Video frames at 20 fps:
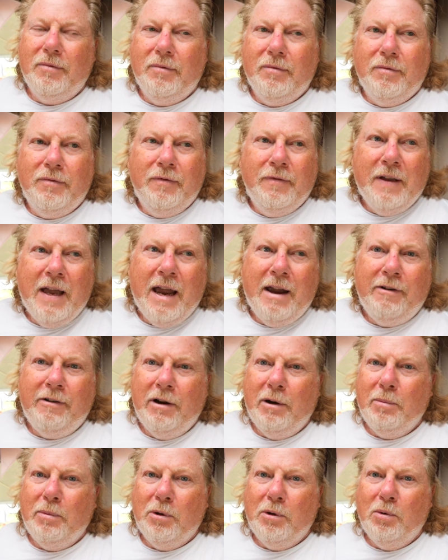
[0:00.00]

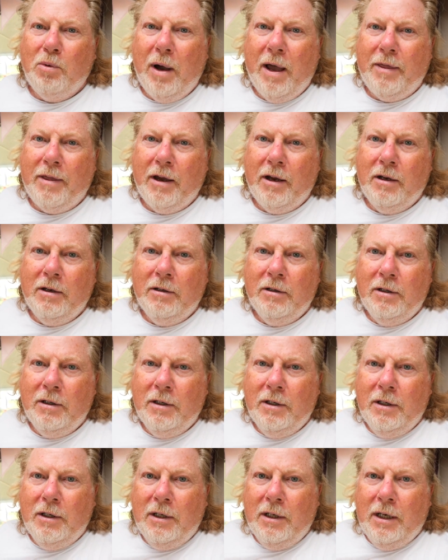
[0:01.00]
variable weather,
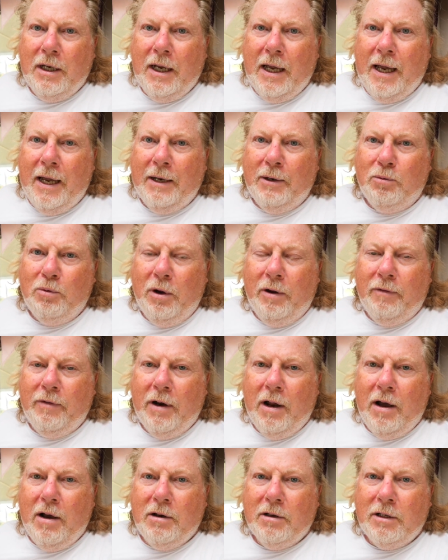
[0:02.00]
and we've
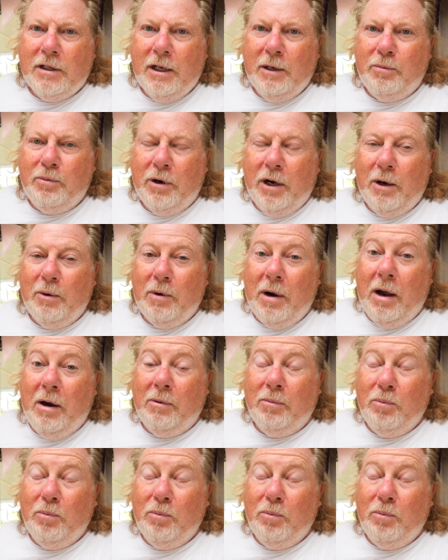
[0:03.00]
lasted pretty well.